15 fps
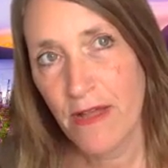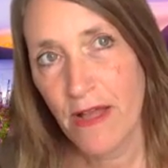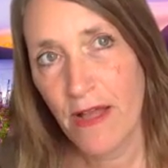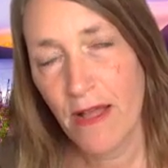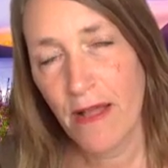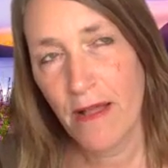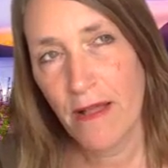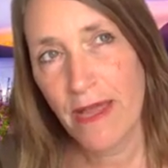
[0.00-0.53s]

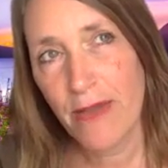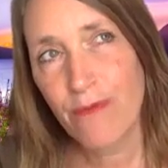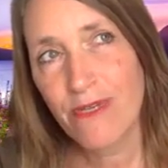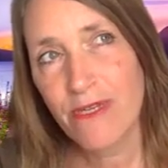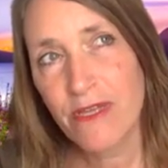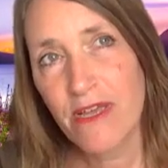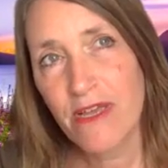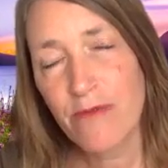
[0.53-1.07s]

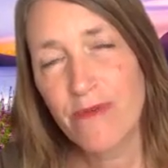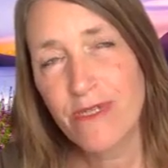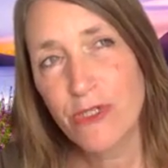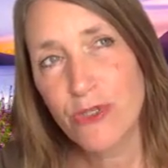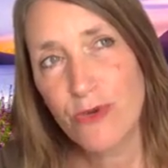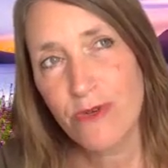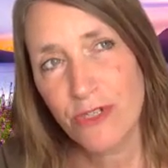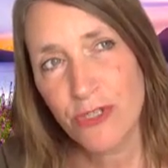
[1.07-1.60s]
It
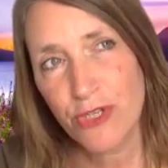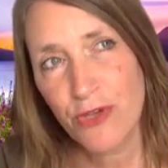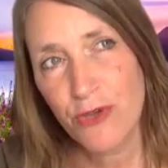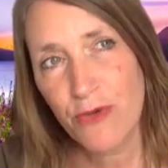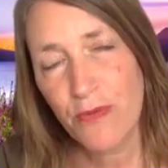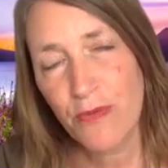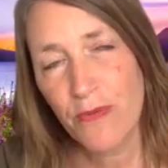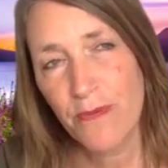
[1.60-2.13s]
restores
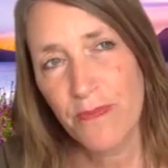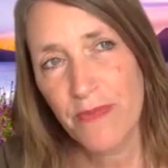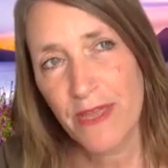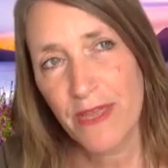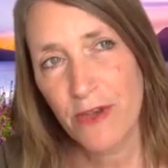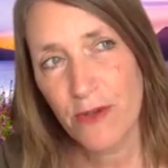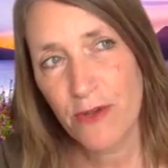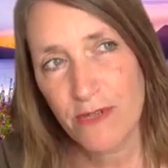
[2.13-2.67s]
you,
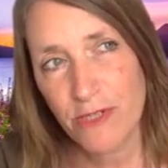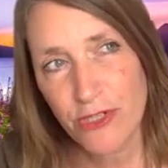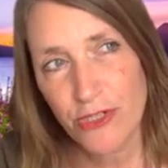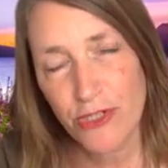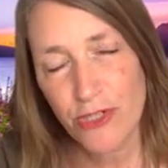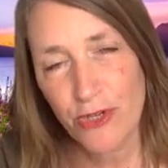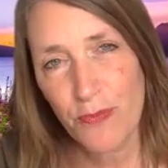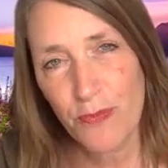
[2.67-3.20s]
it
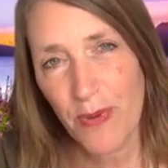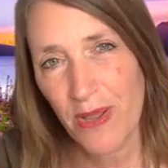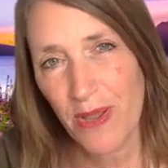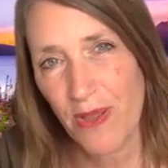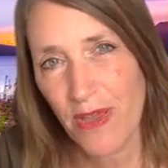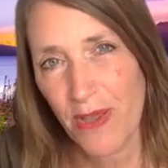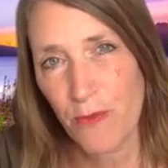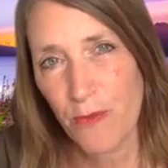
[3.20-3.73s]
nourishes you, but
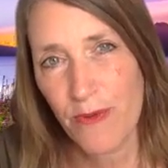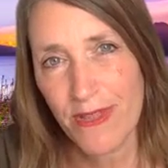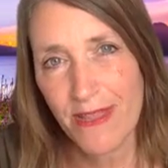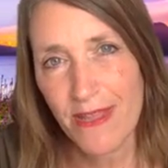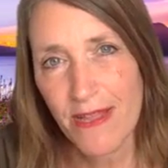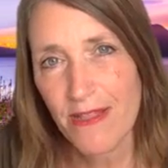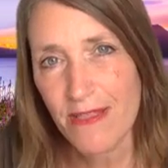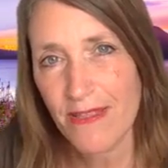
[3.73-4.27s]
it
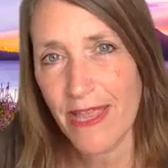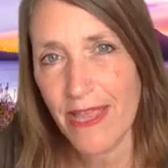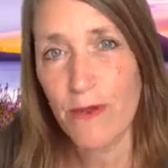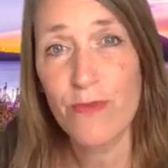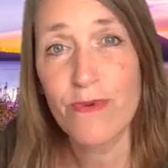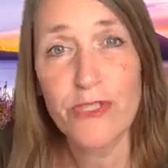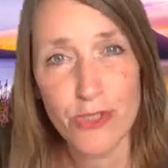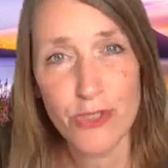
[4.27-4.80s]
really like
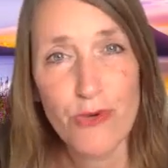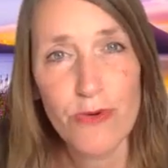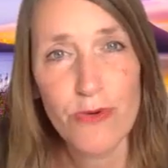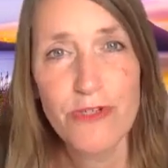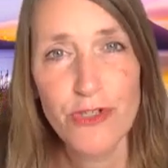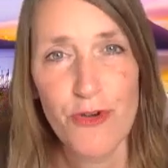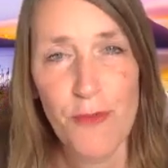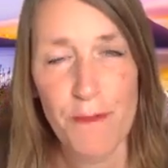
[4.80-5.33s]

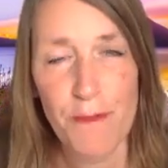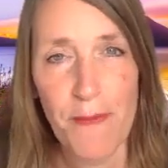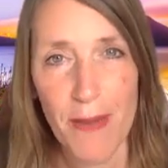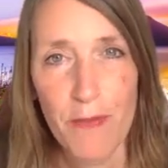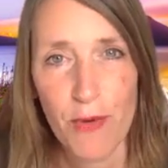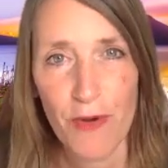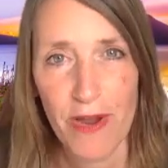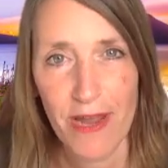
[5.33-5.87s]
restores your
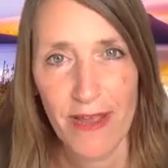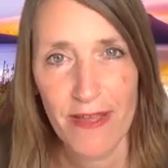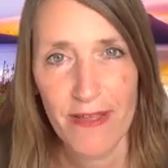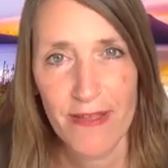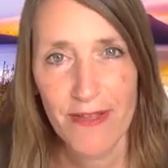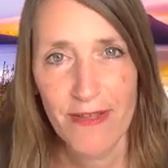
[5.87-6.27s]
memory.